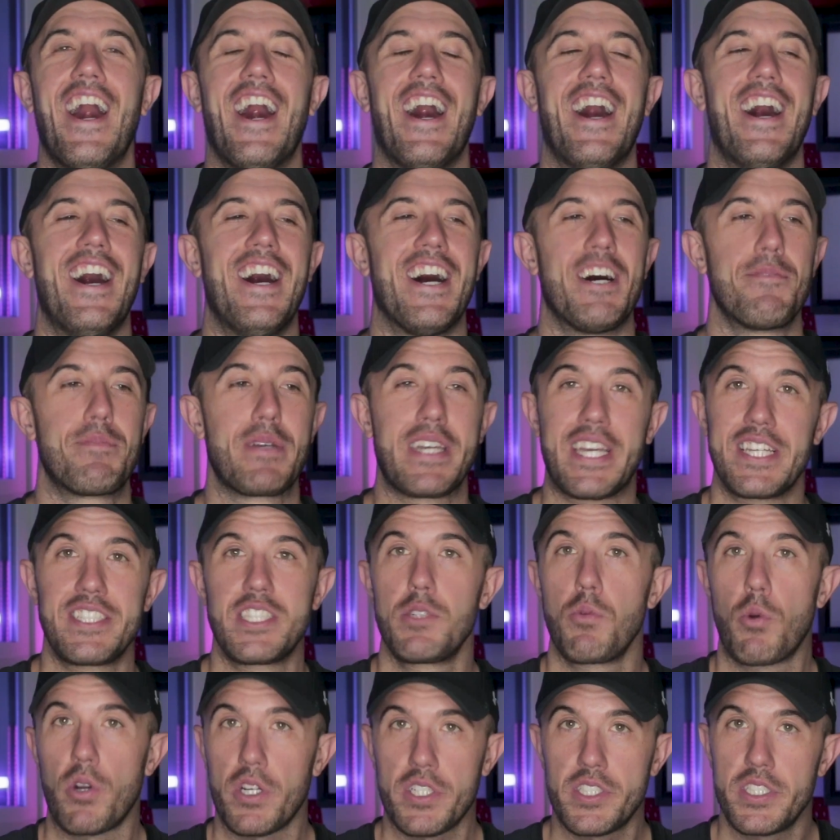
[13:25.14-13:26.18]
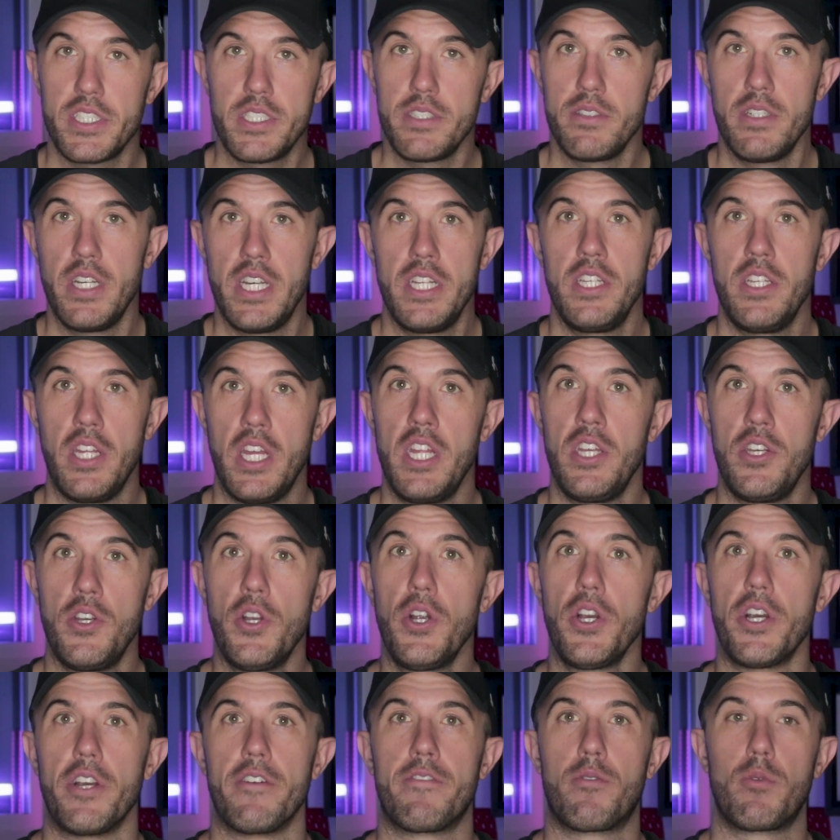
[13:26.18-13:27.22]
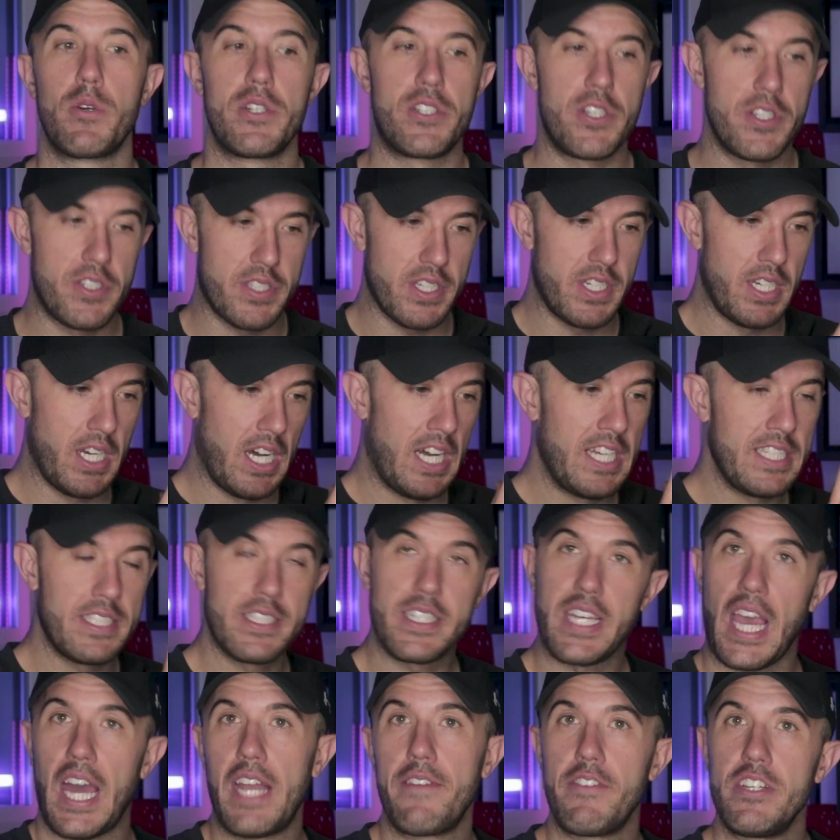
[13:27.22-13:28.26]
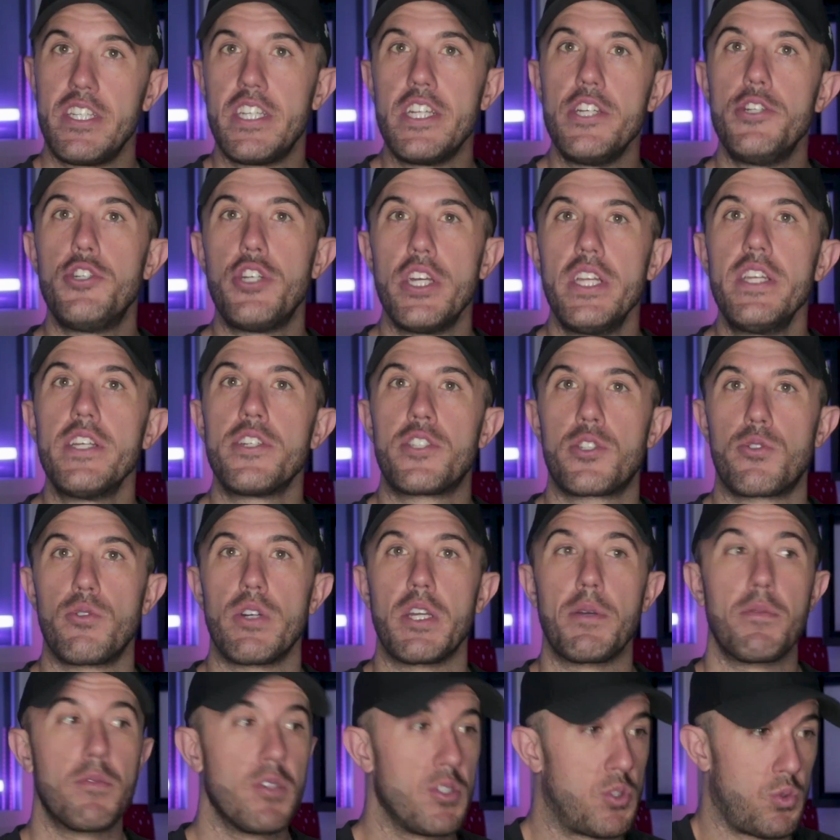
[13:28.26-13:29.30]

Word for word: Because he works in Nerf, which is a kind of a niche industry.